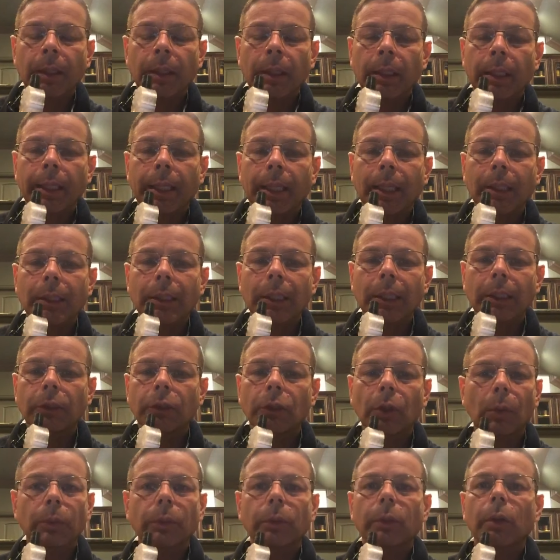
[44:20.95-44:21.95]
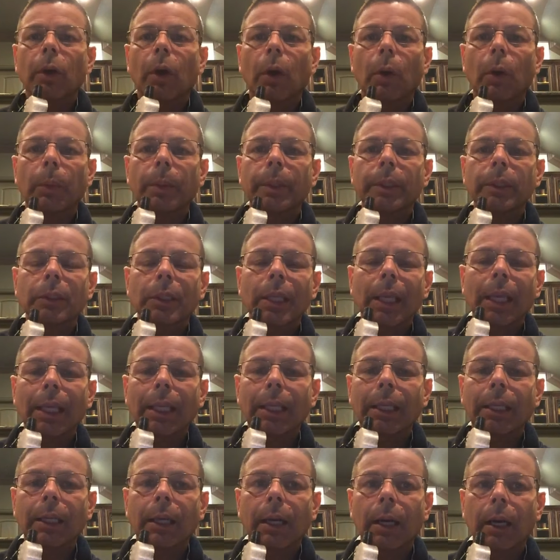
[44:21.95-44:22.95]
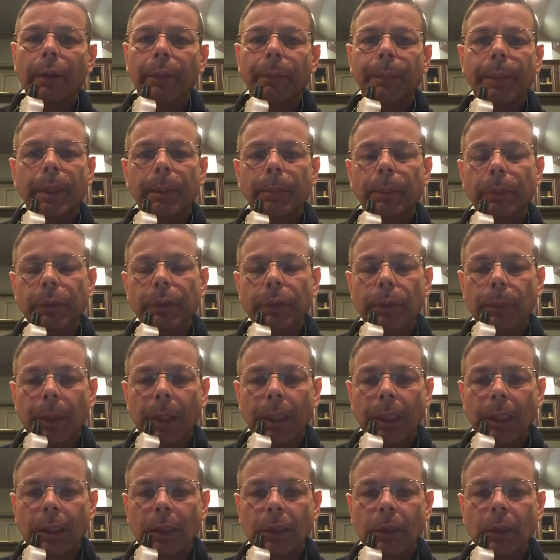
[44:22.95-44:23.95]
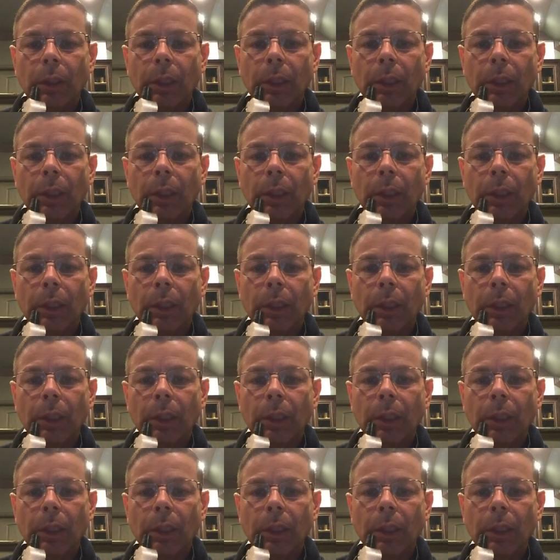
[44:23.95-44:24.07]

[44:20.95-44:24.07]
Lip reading: Like I said, don't always take other people's opinions.